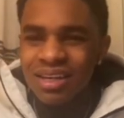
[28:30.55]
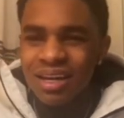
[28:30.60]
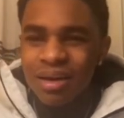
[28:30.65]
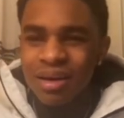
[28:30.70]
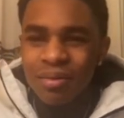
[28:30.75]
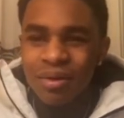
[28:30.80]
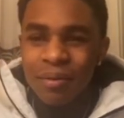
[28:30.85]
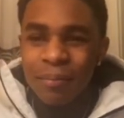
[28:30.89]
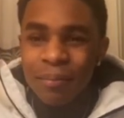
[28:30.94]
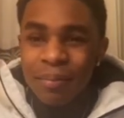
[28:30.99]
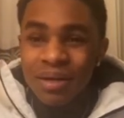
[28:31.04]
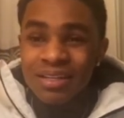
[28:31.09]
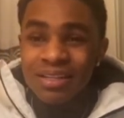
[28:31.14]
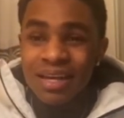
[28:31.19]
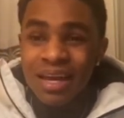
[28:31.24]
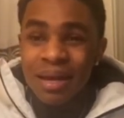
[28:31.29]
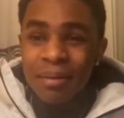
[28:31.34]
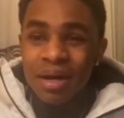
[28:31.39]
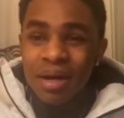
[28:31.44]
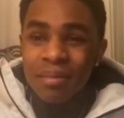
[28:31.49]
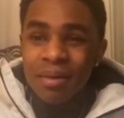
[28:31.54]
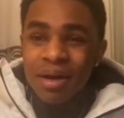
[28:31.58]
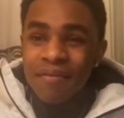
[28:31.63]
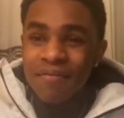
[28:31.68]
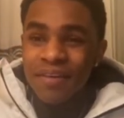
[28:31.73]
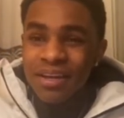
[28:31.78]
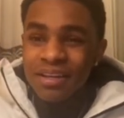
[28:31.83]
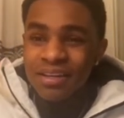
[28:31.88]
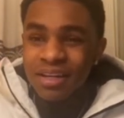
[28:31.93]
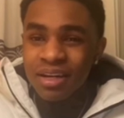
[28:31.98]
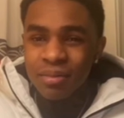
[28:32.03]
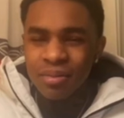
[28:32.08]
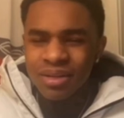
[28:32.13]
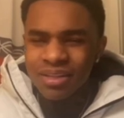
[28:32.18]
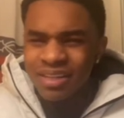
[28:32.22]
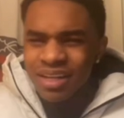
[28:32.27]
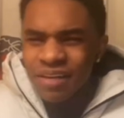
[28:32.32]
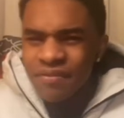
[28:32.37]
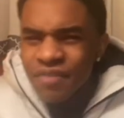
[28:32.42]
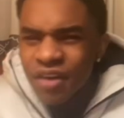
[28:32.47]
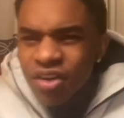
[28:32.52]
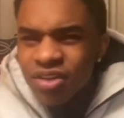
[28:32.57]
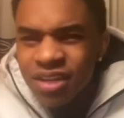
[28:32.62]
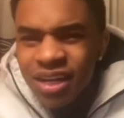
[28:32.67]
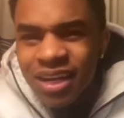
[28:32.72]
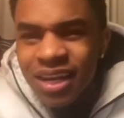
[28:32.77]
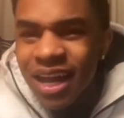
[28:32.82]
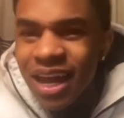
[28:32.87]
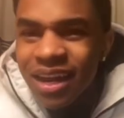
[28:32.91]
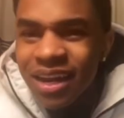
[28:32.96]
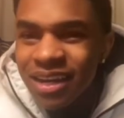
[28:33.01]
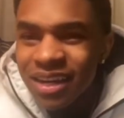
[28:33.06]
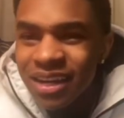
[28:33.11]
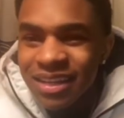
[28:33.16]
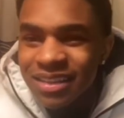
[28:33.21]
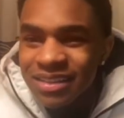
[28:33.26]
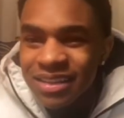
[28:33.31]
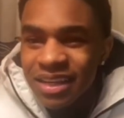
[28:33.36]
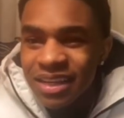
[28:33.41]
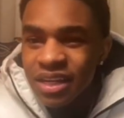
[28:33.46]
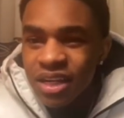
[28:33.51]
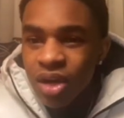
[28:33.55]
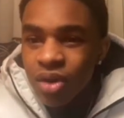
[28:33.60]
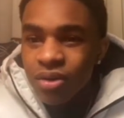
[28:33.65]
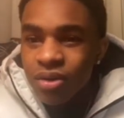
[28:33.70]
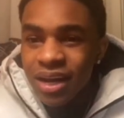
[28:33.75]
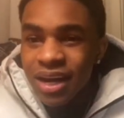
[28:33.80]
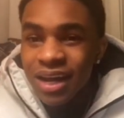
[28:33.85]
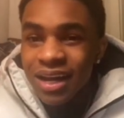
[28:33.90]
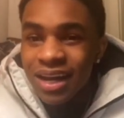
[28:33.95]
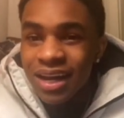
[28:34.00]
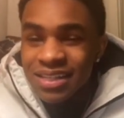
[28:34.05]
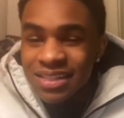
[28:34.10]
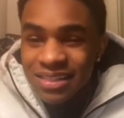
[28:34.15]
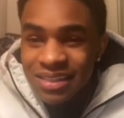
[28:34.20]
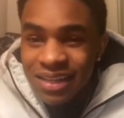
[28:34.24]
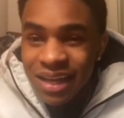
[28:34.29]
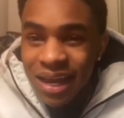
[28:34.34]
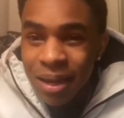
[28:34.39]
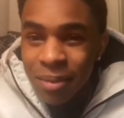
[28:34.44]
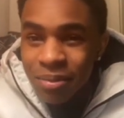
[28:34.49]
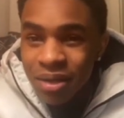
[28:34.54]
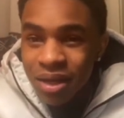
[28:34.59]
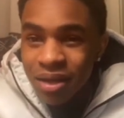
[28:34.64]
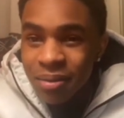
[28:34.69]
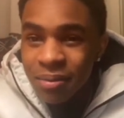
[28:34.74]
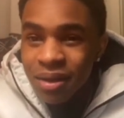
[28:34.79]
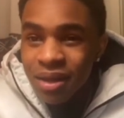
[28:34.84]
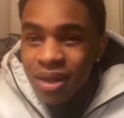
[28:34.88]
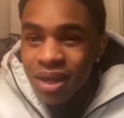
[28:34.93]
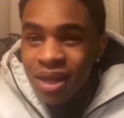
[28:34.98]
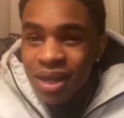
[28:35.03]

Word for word: Like when a picture came out of my face cut up. Because at first, a lot of niggas didn't know that I got stabbed up.